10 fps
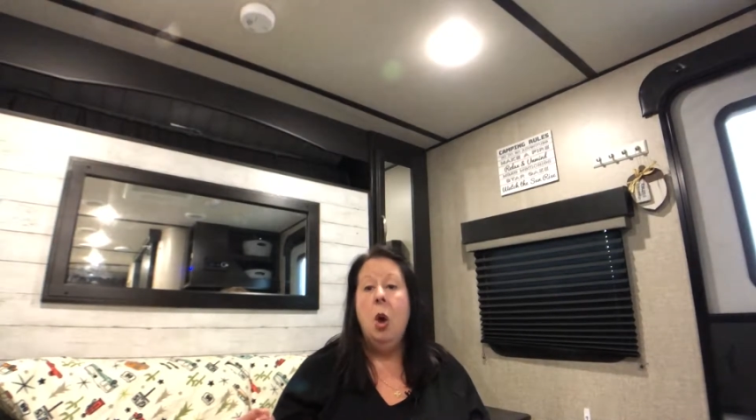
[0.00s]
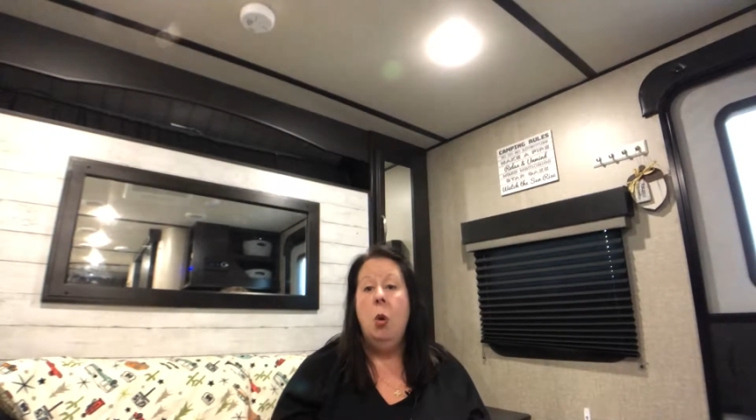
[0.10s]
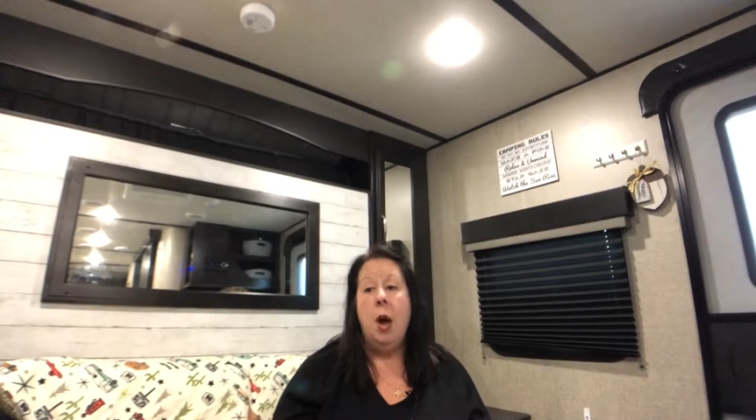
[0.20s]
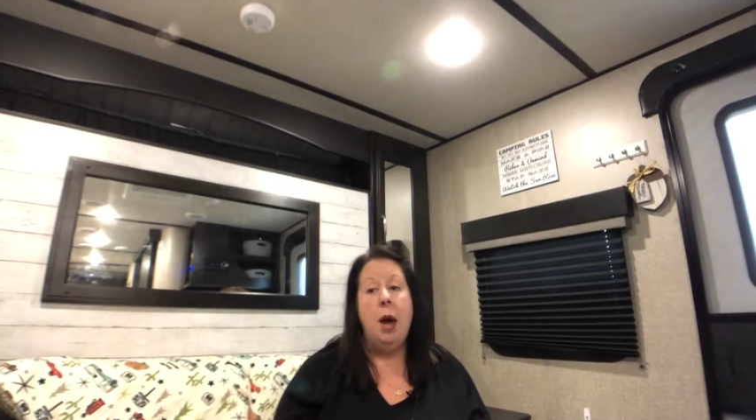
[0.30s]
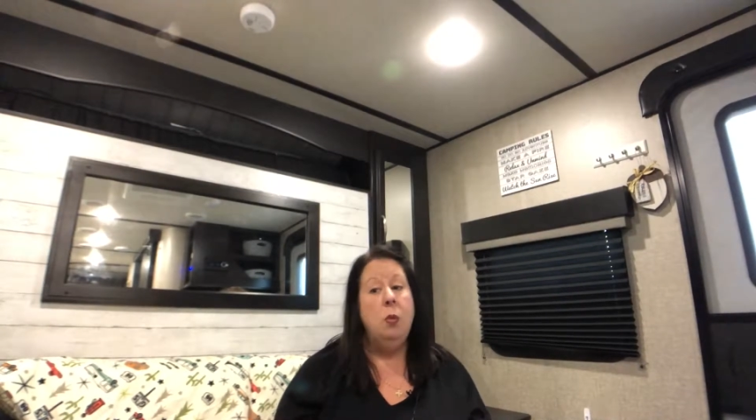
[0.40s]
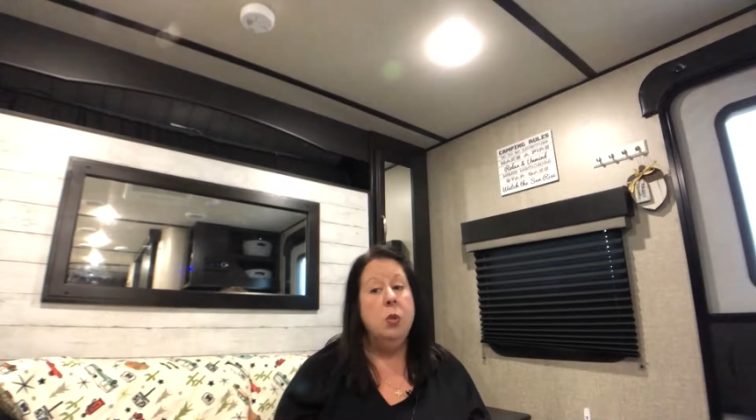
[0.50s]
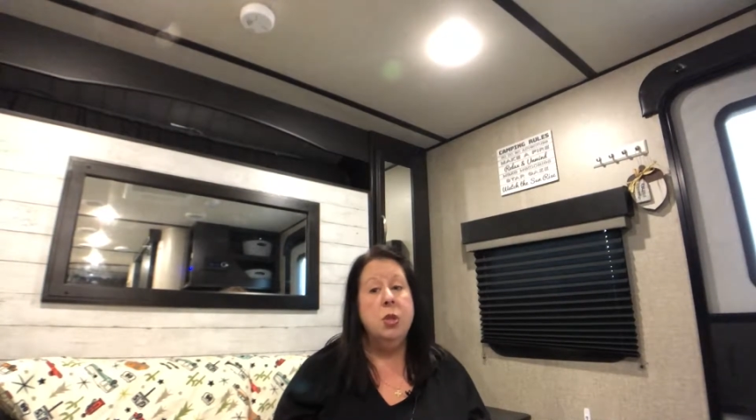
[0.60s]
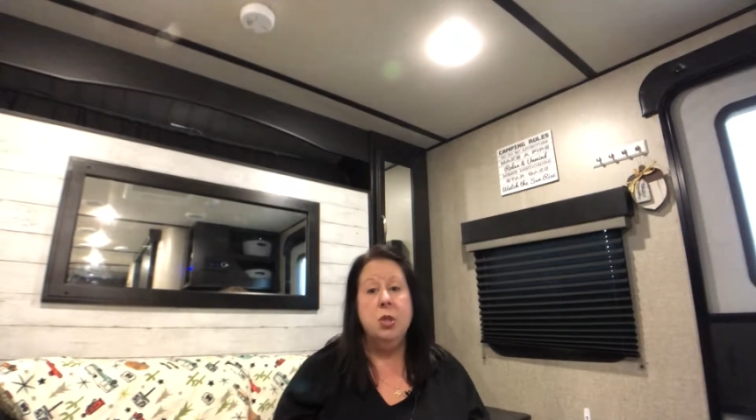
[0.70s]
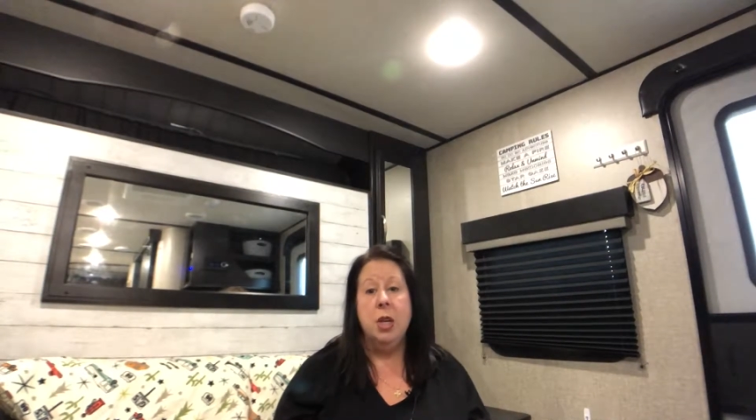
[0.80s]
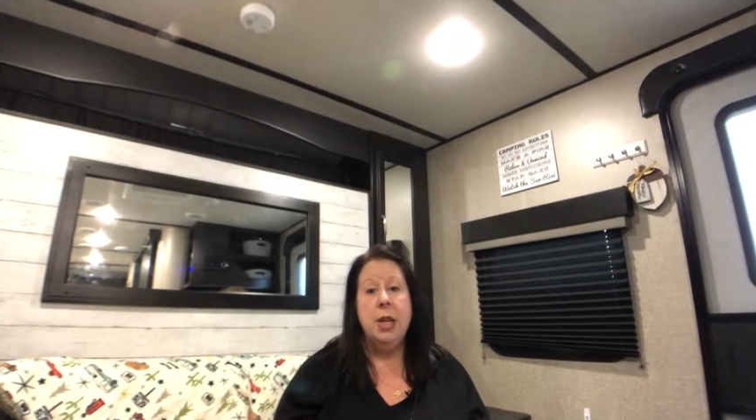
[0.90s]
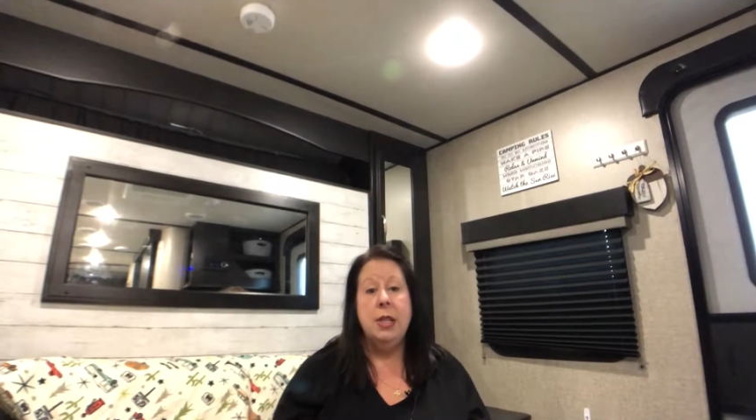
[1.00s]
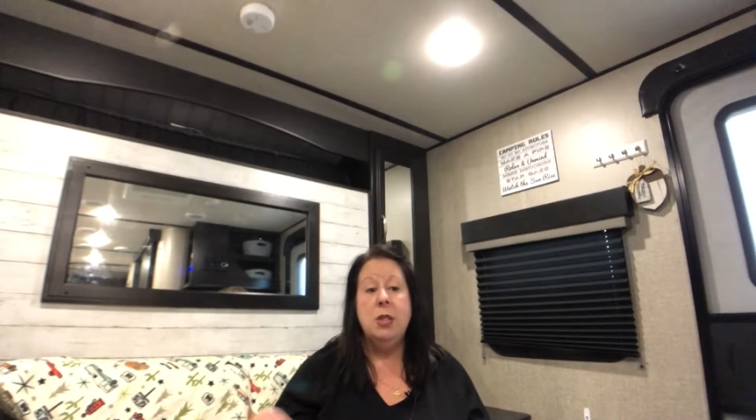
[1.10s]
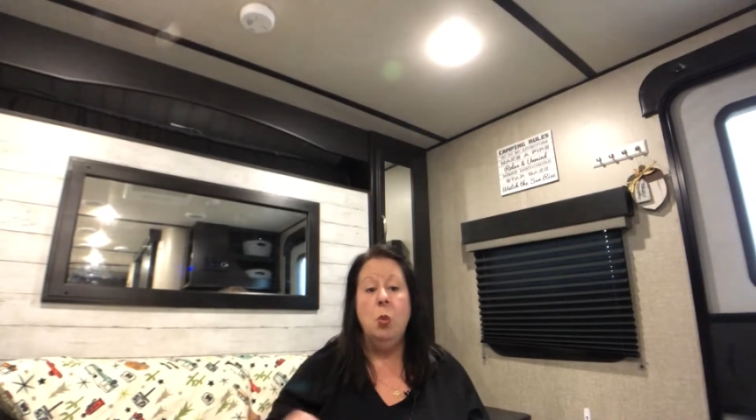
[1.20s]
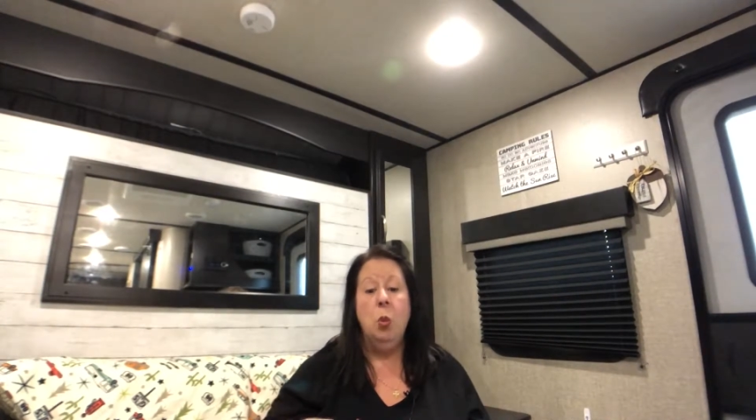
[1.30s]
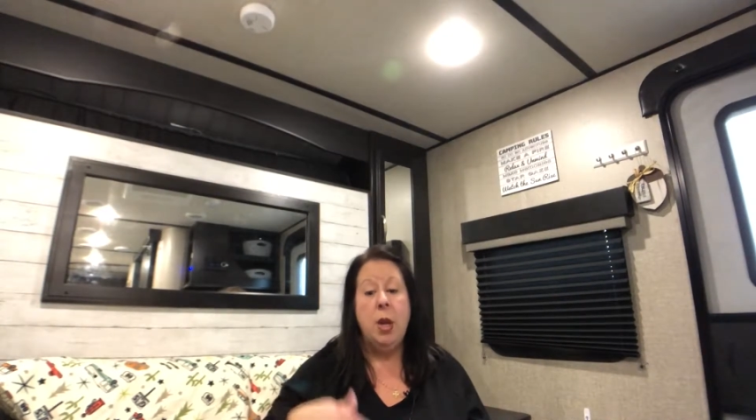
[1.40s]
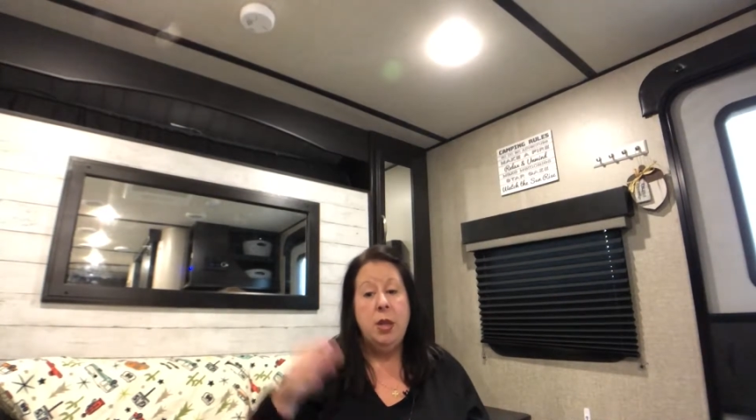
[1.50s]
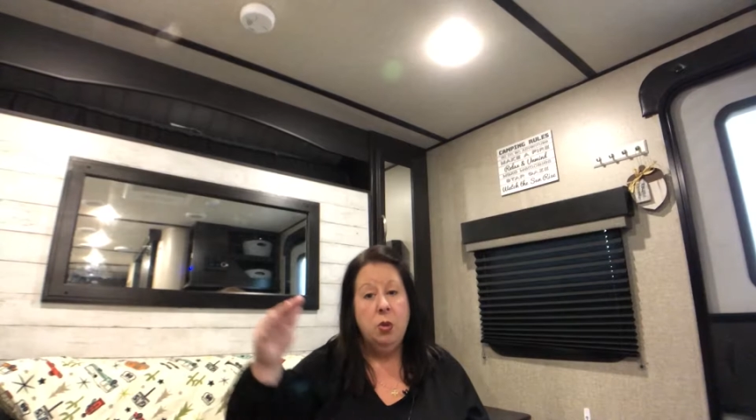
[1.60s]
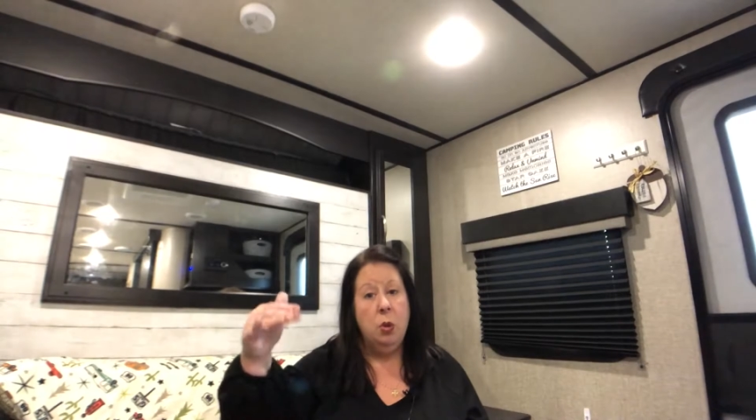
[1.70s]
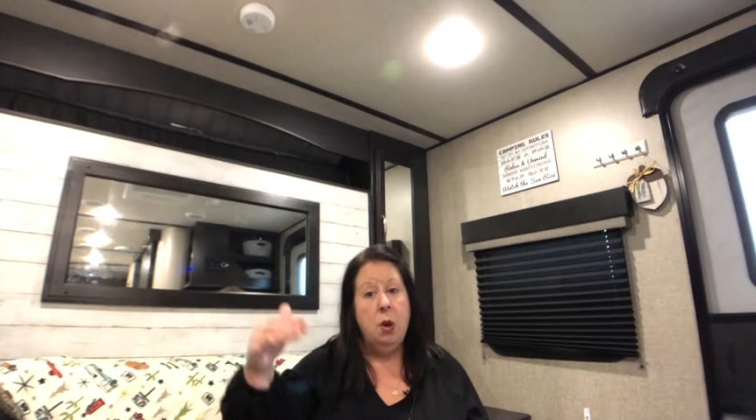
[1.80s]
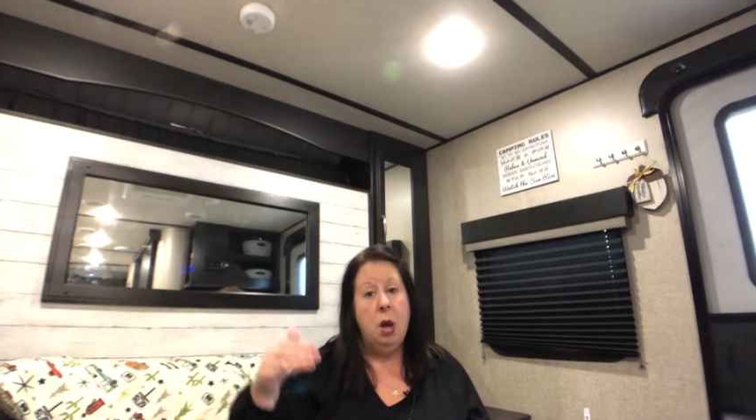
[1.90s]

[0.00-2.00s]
I will stress, read through